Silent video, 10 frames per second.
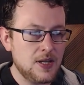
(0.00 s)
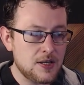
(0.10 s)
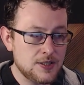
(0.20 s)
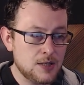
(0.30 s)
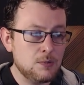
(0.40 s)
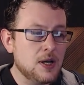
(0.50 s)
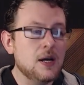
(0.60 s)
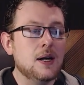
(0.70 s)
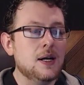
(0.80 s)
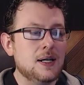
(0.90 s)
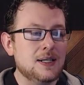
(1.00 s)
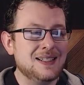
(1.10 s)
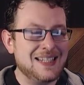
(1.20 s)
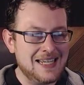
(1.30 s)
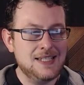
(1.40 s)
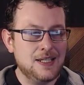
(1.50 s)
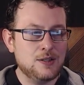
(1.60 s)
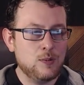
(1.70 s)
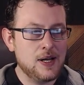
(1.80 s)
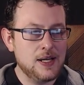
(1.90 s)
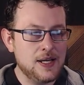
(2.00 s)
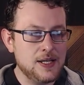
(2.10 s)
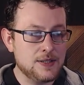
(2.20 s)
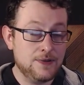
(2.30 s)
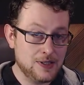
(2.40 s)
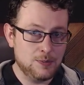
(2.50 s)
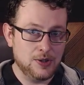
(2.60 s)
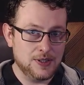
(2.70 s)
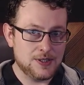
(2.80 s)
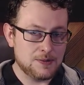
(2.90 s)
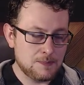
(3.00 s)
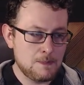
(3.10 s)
So the easiest way is fixed points.